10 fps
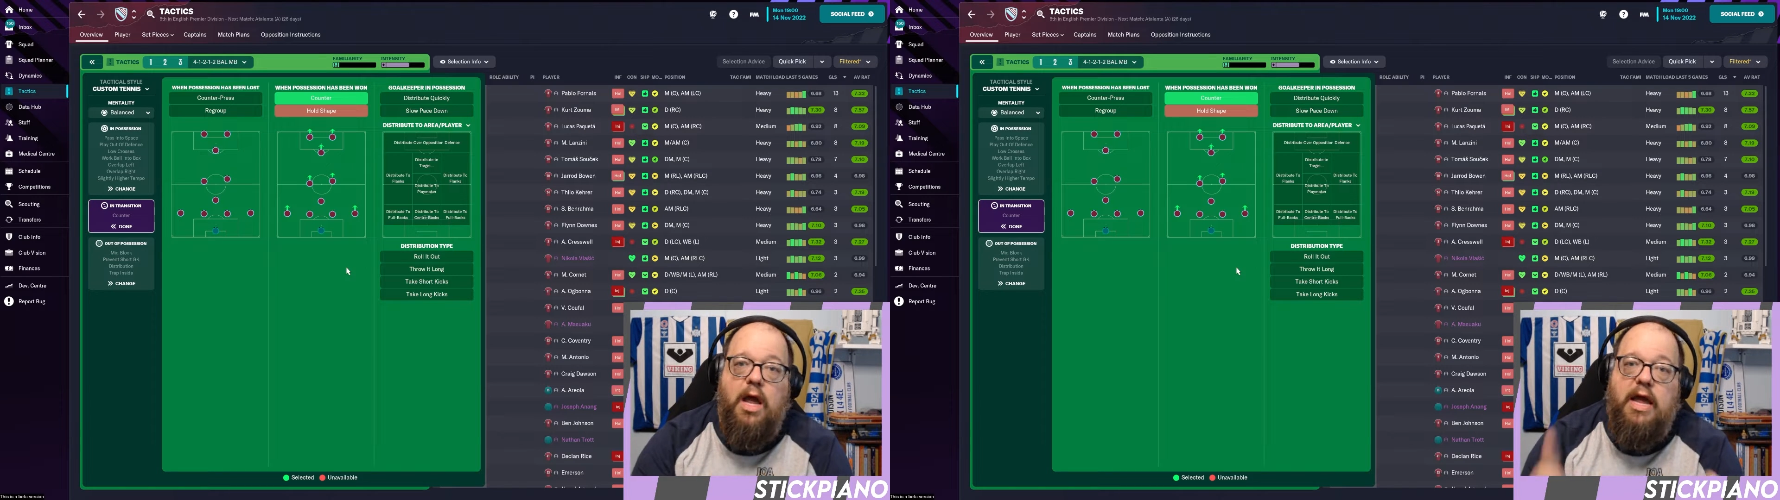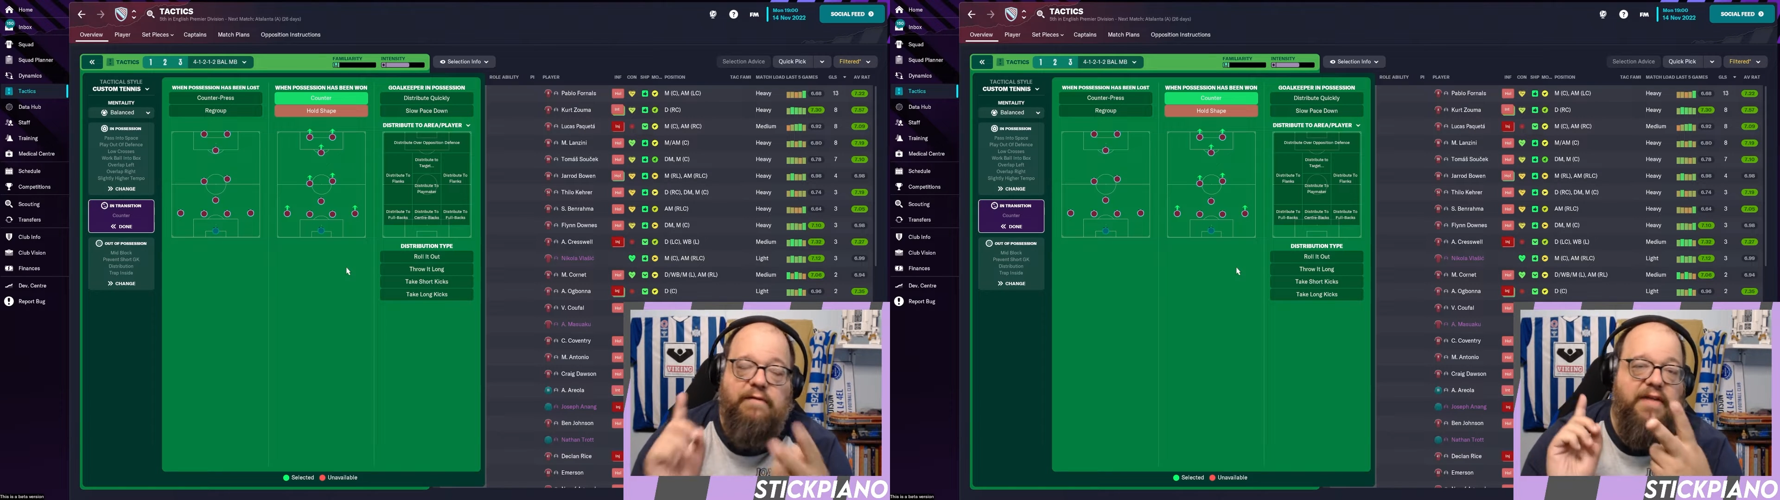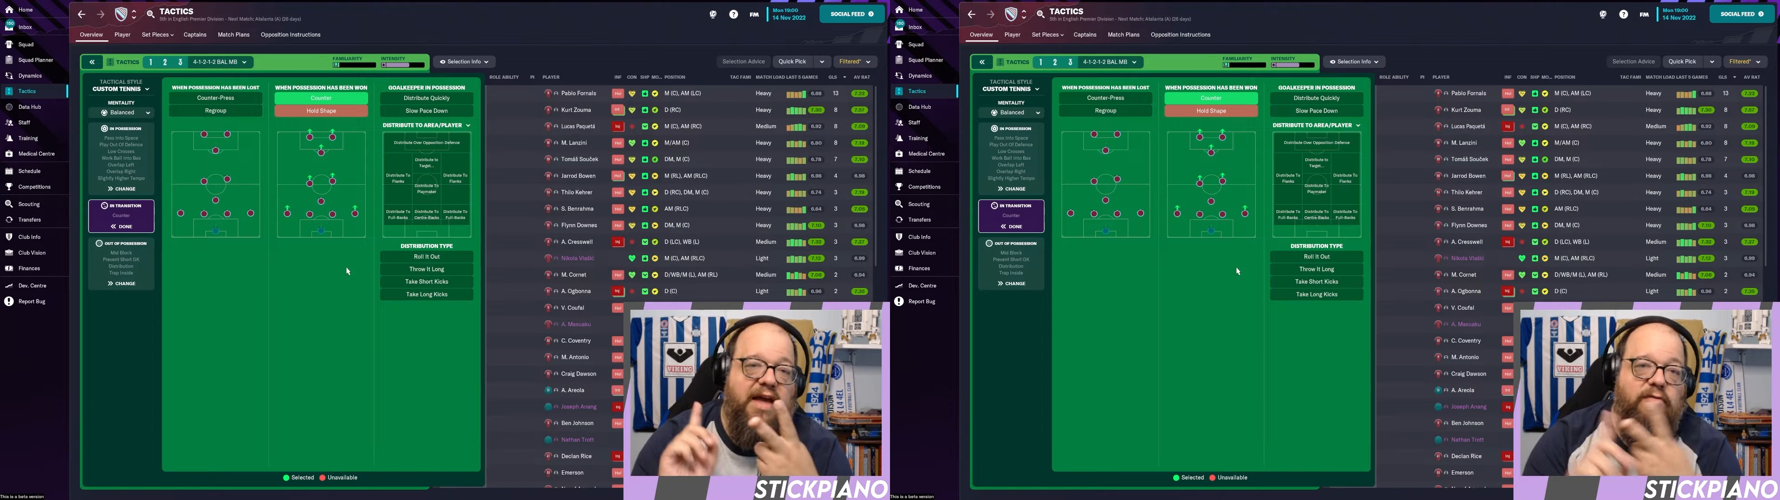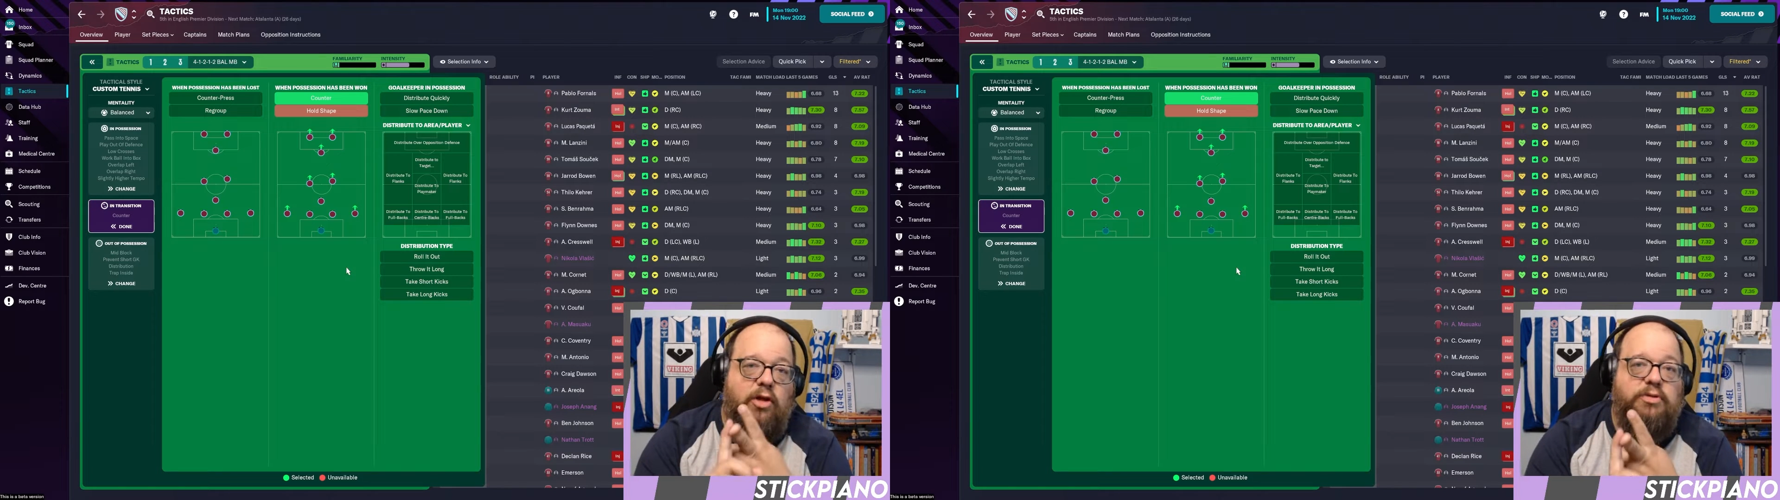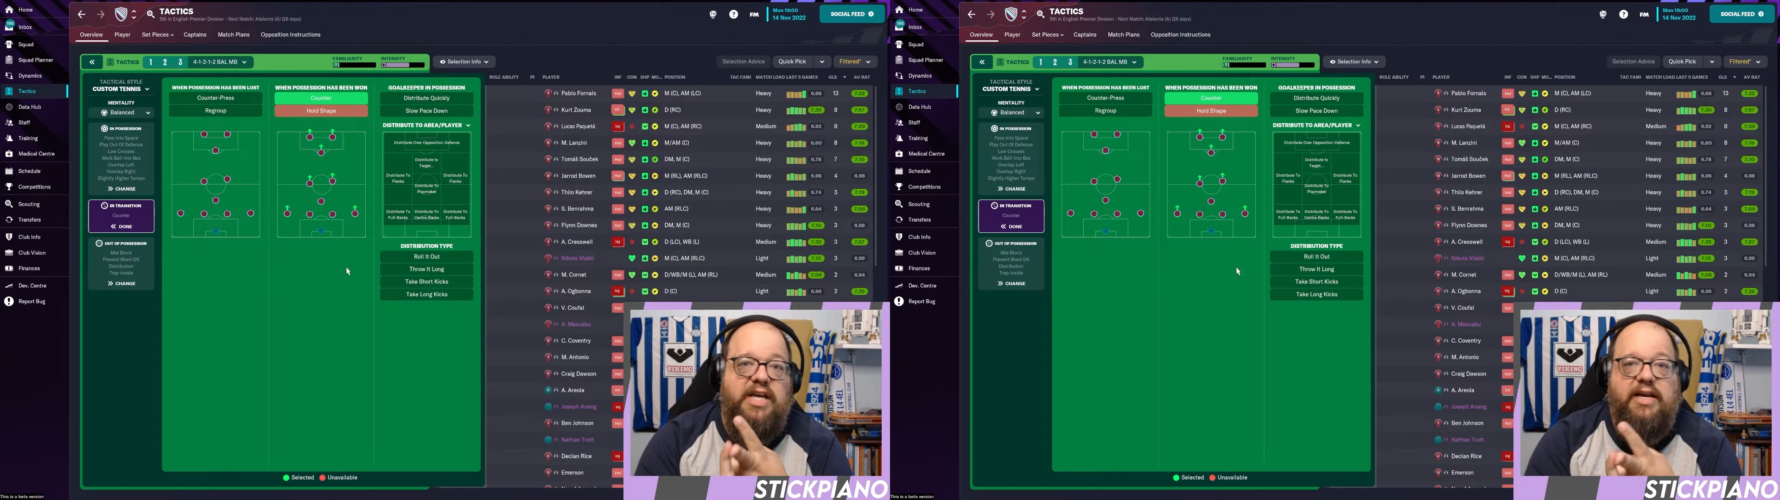if they have
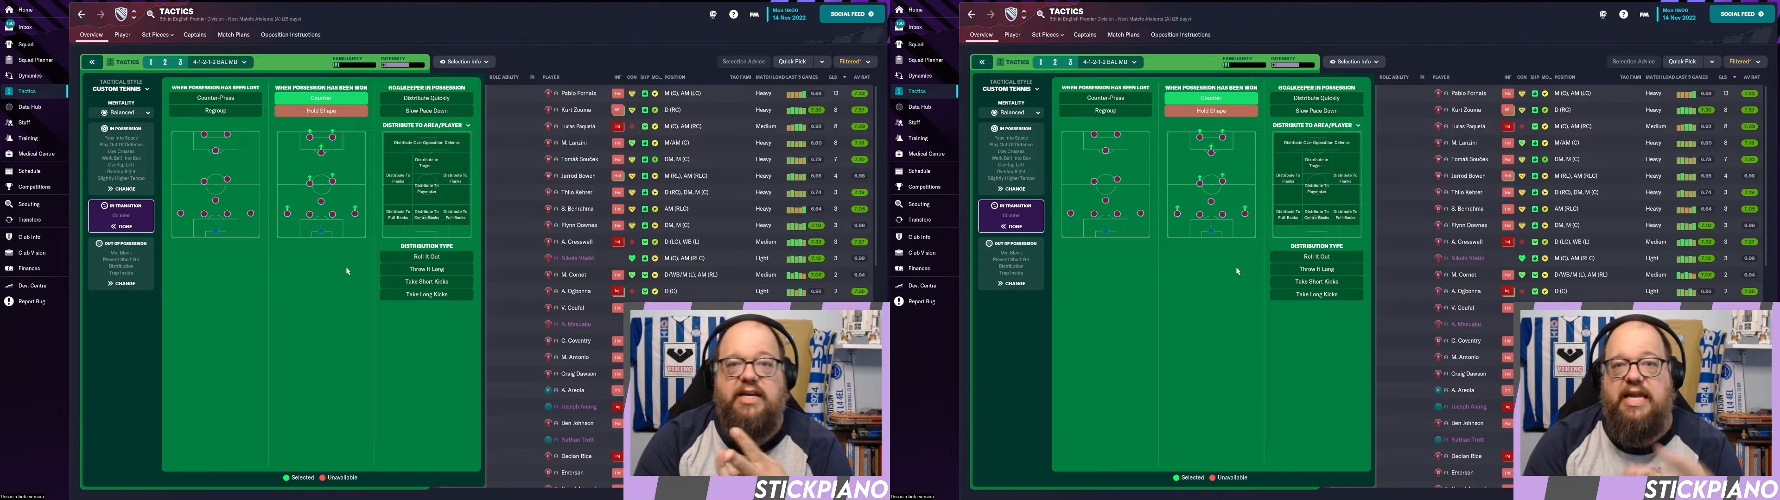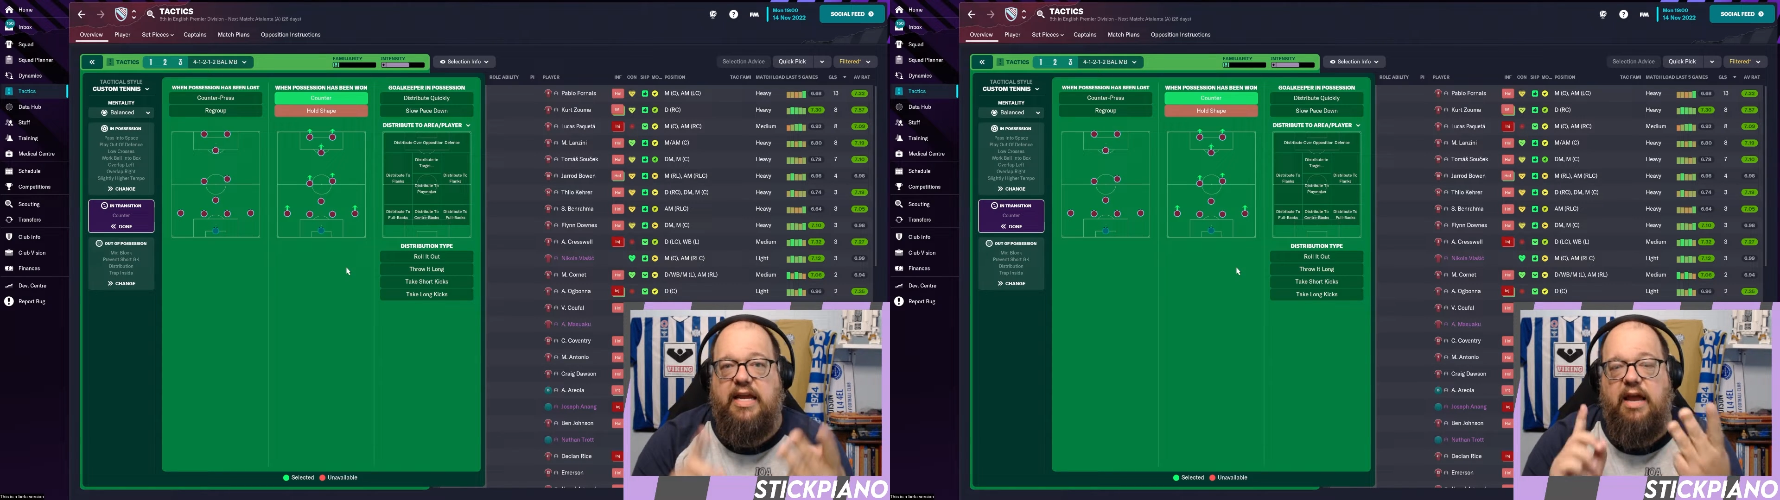low technique,